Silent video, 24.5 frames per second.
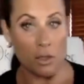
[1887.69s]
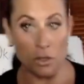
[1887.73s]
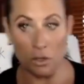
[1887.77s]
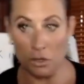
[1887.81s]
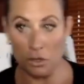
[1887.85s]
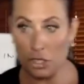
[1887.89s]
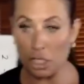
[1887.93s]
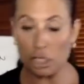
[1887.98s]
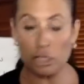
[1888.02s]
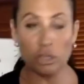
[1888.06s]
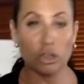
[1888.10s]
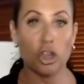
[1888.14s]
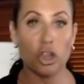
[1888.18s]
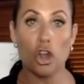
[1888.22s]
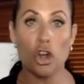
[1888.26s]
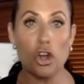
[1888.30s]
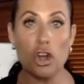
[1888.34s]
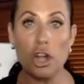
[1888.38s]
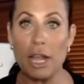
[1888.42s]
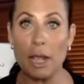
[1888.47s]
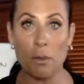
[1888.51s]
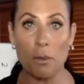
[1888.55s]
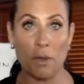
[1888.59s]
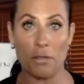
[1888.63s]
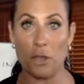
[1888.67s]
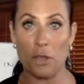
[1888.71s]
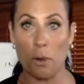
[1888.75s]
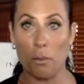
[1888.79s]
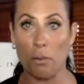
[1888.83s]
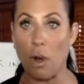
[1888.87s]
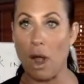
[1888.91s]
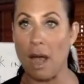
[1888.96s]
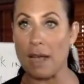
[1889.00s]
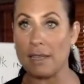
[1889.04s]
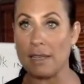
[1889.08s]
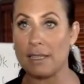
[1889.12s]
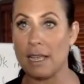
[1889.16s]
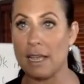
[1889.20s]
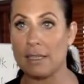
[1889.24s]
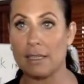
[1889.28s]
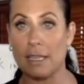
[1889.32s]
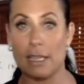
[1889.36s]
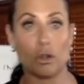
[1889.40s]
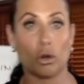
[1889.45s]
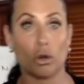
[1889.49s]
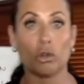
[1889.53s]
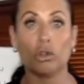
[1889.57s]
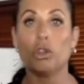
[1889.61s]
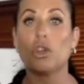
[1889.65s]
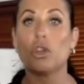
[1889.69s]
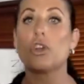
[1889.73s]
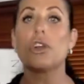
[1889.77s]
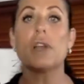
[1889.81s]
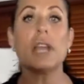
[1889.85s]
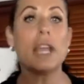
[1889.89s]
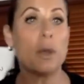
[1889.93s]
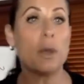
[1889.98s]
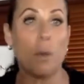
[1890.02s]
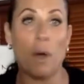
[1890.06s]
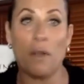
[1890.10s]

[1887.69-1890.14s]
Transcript: just learning what their process is or learning